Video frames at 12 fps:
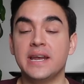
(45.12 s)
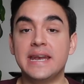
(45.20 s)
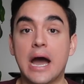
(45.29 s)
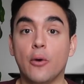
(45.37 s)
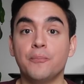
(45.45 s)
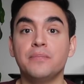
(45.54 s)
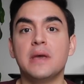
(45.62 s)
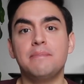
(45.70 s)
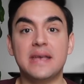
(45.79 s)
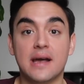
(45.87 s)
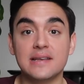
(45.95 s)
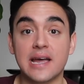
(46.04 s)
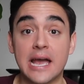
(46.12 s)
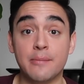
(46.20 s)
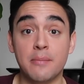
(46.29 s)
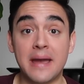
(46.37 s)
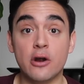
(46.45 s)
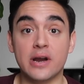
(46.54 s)
Now, because I
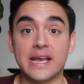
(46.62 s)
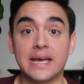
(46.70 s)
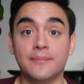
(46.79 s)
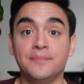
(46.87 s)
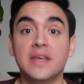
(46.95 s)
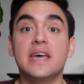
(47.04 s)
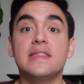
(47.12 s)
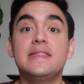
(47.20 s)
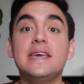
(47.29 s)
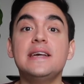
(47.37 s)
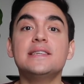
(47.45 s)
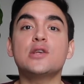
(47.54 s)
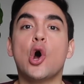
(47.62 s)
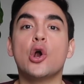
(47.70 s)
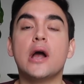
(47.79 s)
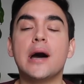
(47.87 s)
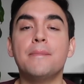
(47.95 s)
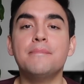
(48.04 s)
am American, these
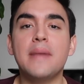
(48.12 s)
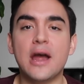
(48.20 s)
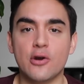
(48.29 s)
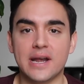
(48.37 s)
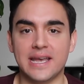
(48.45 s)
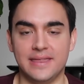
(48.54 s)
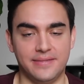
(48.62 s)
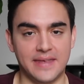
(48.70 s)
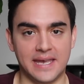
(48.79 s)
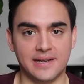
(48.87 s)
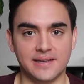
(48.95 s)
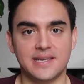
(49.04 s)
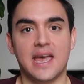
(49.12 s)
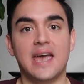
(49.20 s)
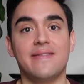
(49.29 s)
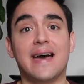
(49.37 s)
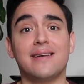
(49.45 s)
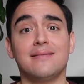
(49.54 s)
are American things
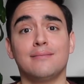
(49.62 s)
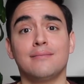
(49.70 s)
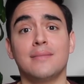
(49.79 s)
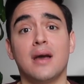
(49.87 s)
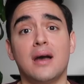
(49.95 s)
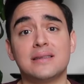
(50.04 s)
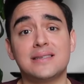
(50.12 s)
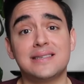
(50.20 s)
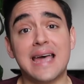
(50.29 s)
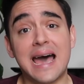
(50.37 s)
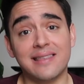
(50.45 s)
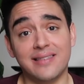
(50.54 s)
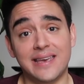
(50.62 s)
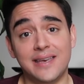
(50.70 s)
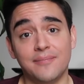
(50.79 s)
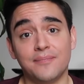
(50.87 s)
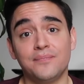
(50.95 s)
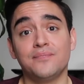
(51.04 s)
that
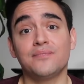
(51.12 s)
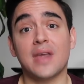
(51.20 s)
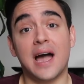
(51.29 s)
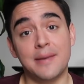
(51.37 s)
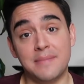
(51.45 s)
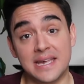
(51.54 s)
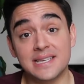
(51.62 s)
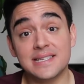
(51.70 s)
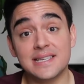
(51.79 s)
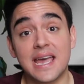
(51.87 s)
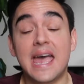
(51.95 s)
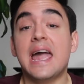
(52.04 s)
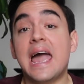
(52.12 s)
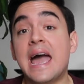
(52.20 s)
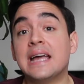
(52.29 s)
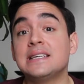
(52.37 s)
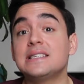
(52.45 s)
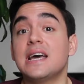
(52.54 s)
sadly I miss
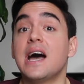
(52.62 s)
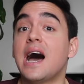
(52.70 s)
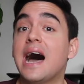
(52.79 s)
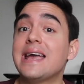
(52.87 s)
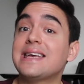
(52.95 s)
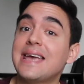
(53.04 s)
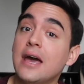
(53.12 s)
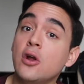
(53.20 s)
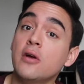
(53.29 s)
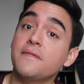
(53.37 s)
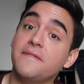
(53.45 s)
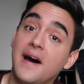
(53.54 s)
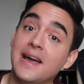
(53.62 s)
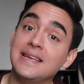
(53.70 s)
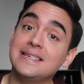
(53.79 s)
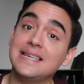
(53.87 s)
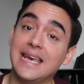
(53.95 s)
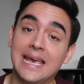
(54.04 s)
and I cannot
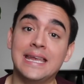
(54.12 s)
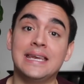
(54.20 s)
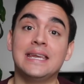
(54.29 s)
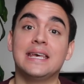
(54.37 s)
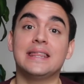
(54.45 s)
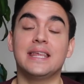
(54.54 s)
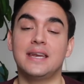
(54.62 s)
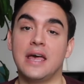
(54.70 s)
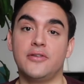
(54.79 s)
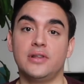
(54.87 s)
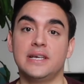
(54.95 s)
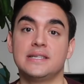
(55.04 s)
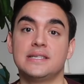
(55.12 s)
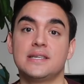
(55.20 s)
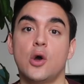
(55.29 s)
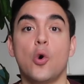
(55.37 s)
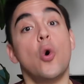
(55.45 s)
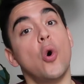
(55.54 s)
find in the
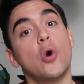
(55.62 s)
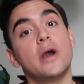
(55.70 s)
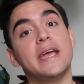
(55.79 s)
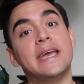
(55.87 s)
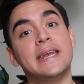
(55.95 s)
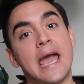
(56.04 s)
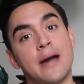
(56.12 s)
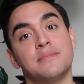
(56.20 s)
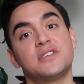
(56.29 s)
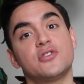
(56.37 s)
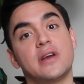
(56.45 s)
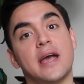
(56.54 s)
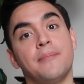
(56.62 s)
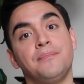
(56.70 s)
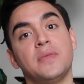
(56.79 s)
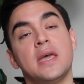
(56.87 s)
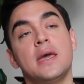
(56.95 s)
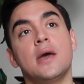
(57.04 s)
Netherlands or in Amsterdam.
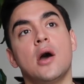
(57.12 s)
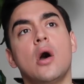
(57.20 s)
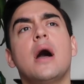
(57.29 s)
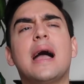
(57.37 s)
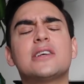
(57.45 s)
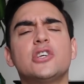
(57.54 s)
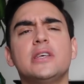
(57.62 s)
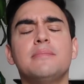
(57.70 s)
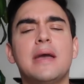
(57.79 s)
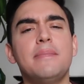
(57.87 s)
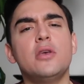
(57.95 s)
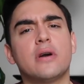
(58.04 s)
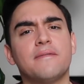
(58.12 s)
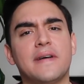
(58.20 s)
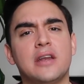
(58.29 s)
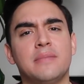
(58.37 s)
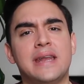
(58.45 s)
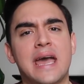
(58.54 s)
Actually, maybe you can
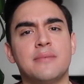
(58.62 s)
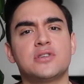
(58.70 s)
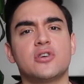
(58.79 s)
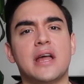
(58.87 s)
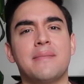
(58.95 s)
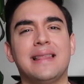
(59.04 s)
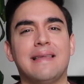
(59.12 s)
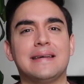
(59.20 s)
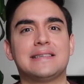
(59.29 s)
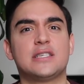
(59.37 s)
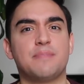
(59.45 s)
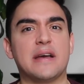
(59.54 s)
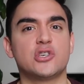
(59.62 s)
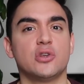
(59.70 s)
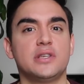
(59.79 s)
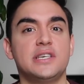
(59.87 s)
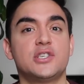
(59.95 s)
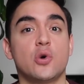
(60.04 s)
find them in Amsterdam at like specialty